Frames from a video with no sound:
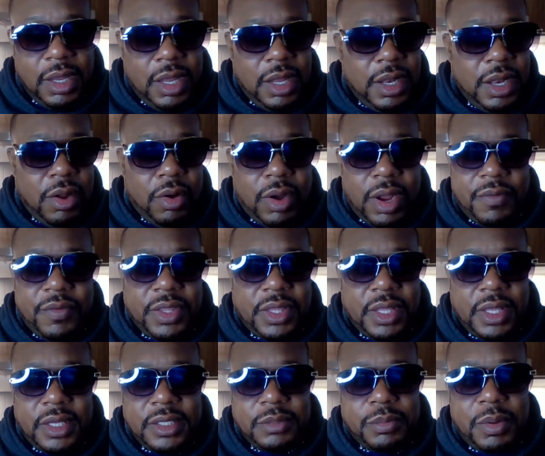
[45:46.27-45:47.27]
No, everything
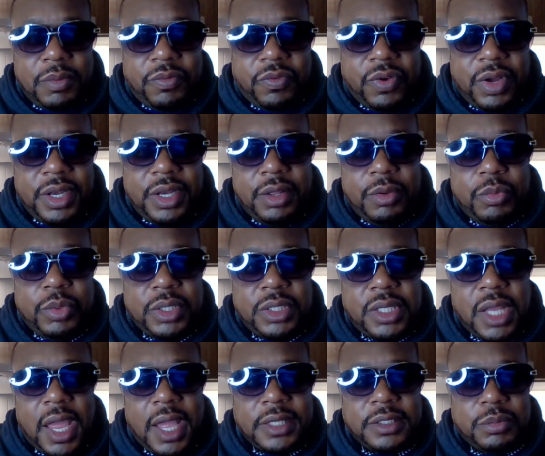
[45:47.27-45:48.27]
has been funded with
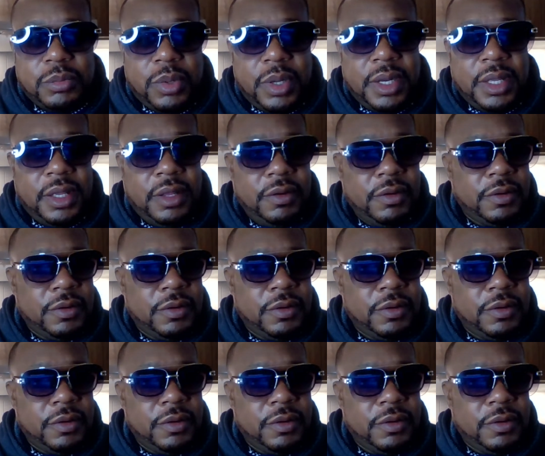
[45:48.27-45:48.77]
tax money.